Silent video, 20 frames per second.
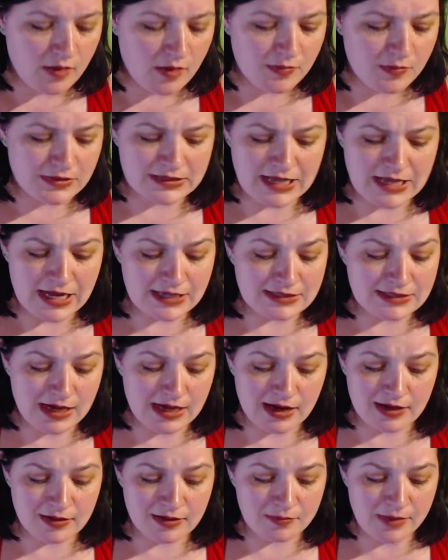It's got a
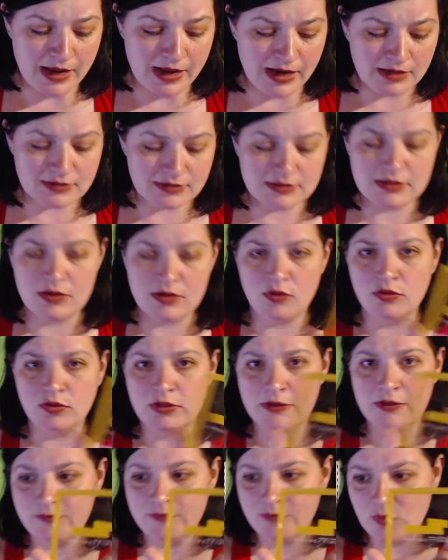ton of mattes and
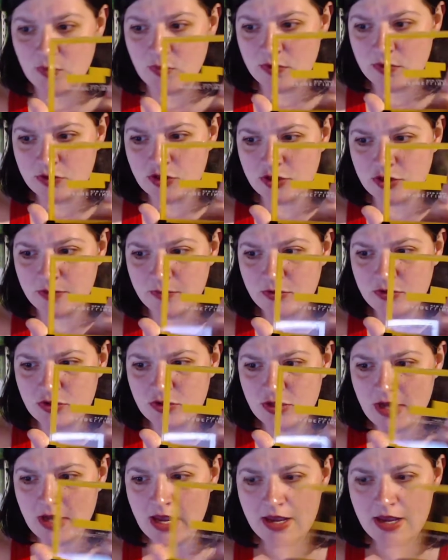only 4 shimmer
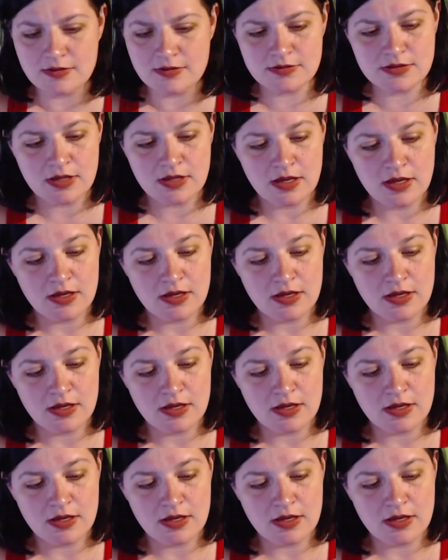shades.